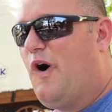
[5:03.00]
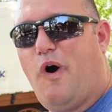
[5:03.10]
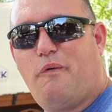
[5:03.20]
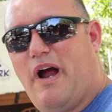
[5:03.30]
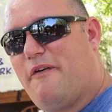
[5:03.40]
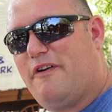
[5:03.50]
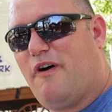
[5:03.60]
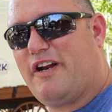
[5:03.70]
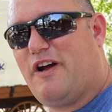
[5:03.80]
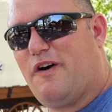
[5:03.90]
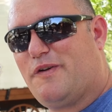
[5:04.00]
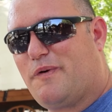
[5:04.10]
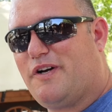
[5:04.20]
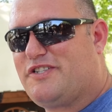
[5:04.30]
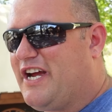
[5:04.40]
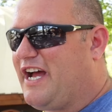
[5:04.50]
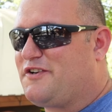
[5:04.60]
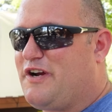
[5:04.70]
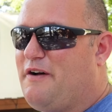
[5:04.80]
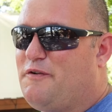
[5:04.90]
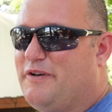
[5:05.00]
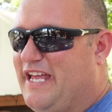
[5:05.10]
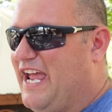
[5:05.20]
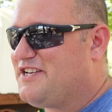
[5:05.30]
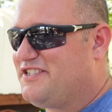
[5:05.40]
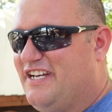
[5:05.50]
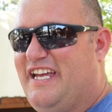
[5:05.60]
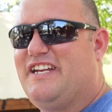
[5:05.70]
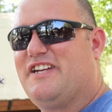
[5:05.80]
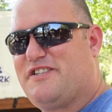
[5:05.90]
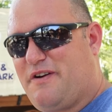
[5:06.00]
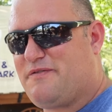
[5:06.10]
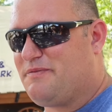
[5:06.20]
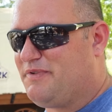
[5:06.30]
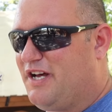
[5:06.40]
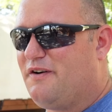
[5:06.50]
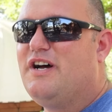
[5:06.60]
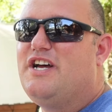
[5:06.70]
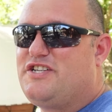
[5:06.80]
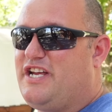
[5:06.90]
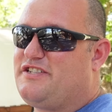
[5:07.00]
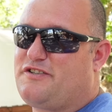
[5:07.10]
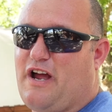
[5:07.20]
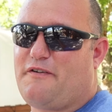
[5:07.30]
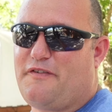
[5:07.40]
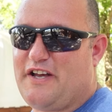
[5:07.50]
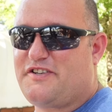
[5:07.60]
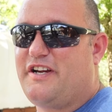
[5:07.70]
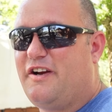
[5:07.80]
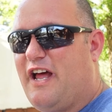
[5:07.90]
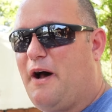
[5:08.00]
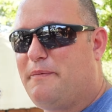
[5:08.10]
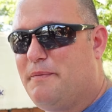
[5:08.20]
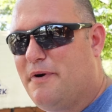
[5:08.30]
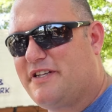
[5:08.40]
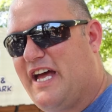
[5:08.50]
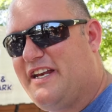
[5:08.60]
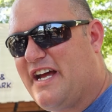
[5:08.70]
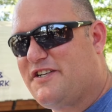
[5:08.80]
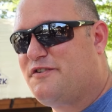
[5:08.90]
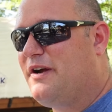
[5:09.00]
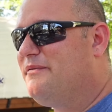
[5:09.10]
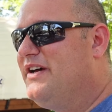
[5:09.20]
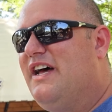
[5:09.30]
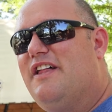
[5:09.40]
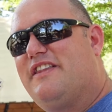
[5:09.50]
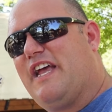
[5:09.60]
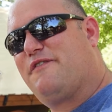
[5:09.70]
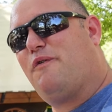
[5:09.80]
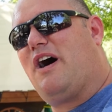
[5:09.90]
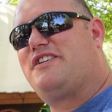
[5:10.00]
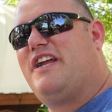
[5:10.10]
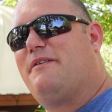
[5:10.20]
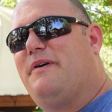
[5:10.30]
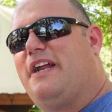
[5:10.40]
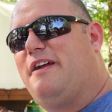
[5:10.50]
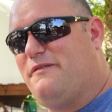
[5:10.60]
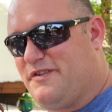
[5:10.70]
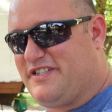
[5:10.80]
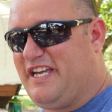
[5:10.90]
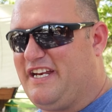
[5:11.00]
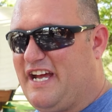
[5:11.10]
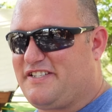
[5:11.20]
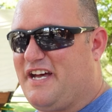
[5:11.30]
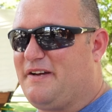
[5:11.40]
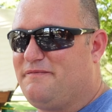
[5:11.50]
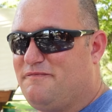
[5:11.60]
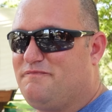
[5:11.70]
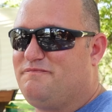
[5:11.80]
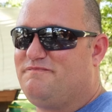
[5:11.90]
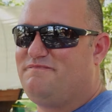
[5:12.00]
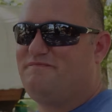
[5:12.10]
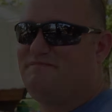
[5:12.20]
or wherever you want to go in the world, check out Travel with Angela in the description below. She's a travel advisor here to help you book that next trip. Thanks for watching, everybody. We'll see you next time.